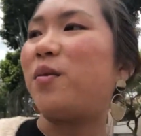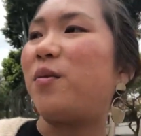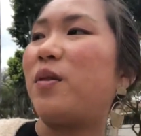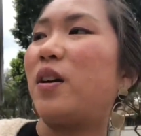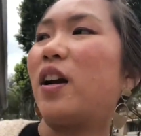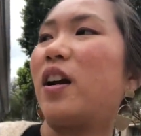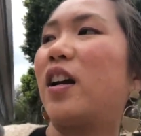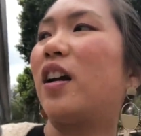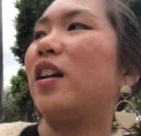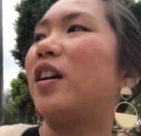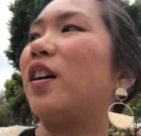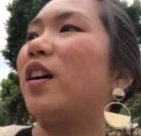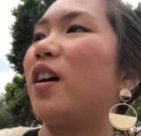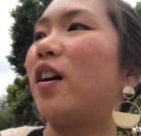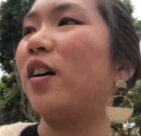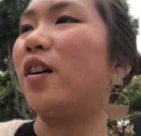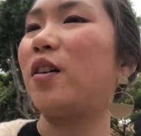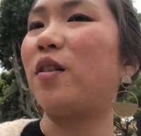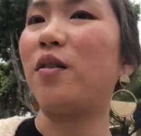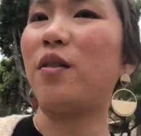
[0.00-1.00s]
we are gonna
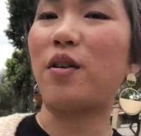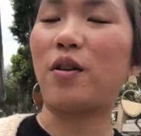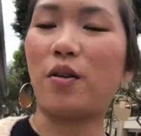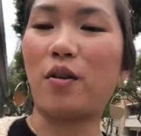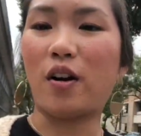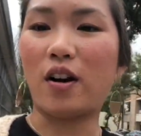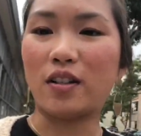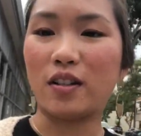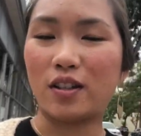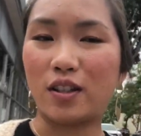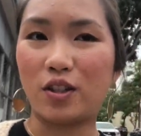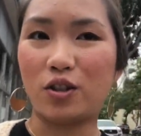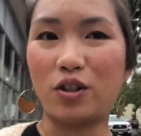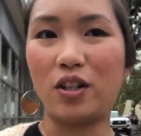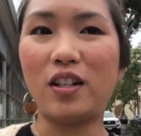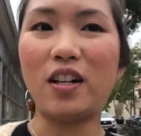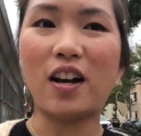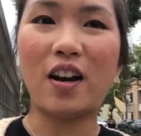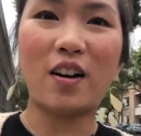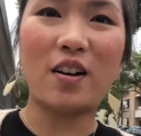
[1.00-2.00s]
go across the street
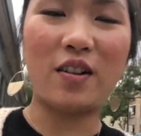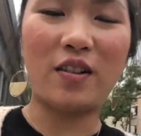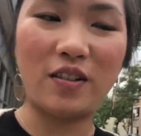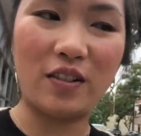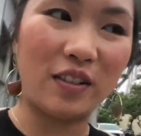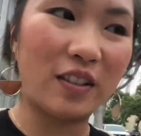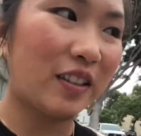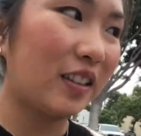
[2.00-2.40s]
now.